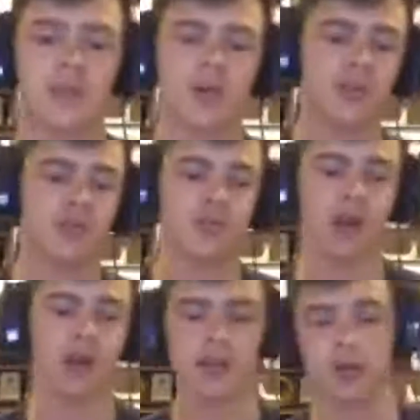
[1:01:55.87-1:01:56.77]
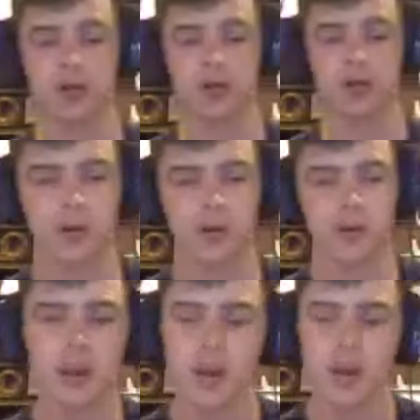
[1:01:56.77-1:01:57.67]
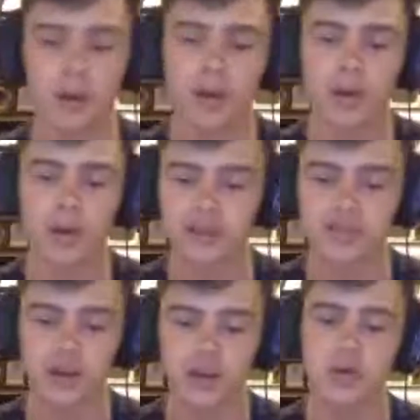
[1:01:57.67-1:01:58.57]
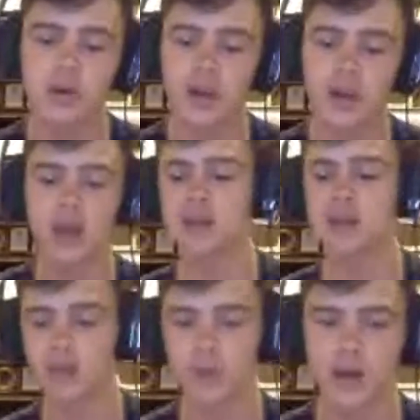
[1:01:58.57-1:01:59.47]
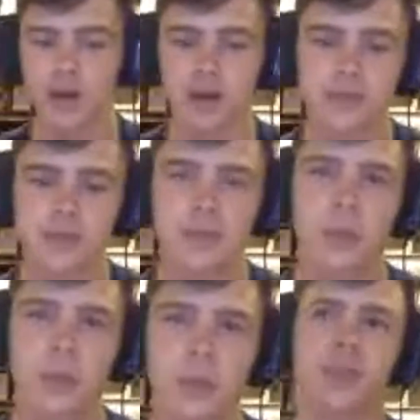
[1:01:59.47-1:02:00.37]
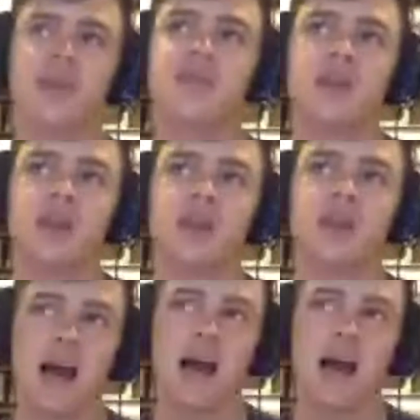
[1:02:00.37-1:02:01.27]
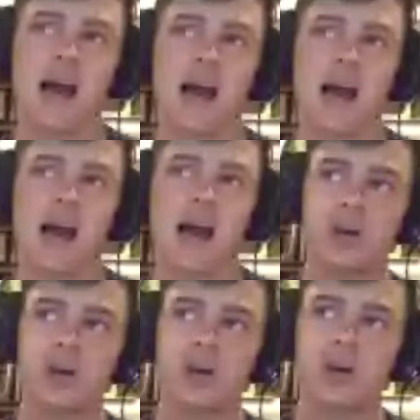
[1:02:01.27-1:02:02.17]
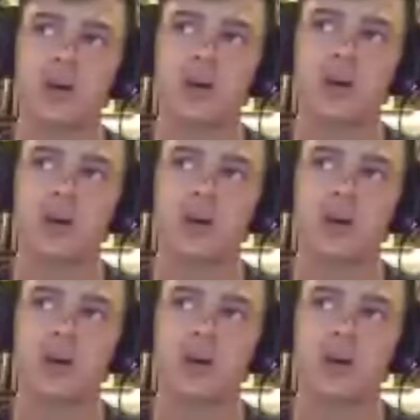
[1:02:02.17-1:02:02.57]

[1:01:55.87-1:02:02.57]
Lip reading: hike up Mount Whitney, both in the summer and in the winter. This is the last single push,